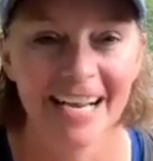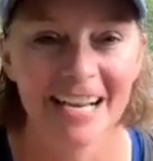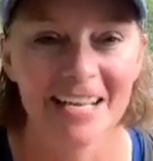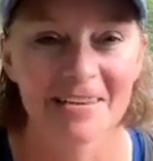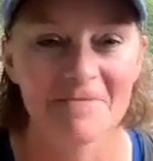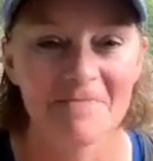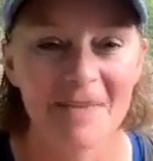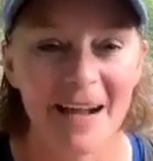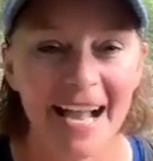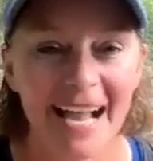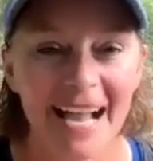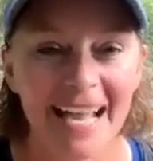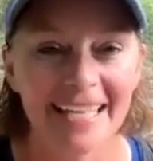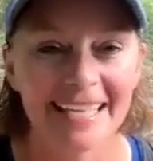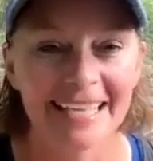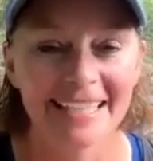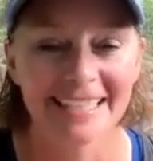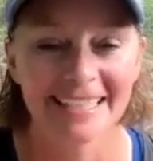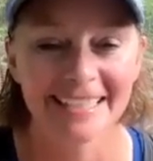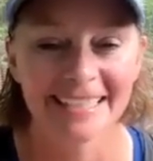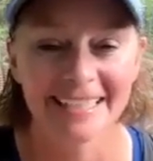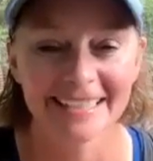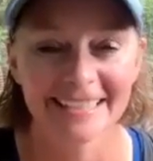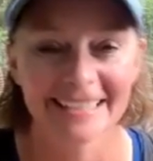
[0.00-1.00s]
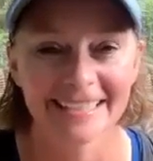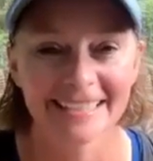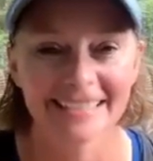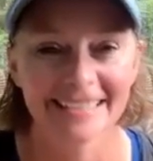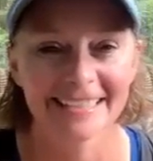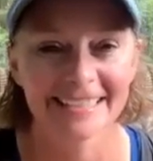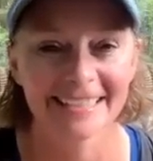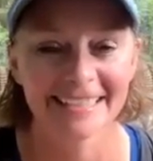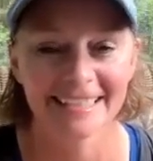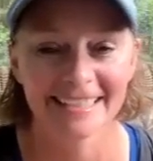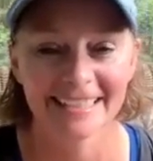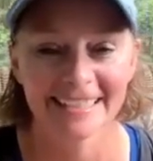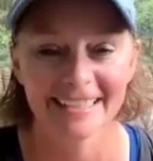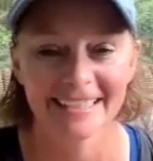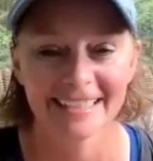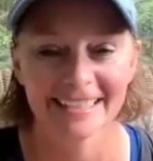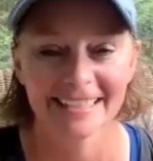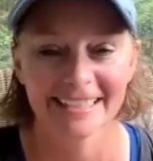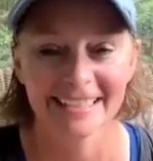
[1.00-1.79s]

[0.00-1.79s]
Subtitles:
Talk to you later. Bye, Loretta.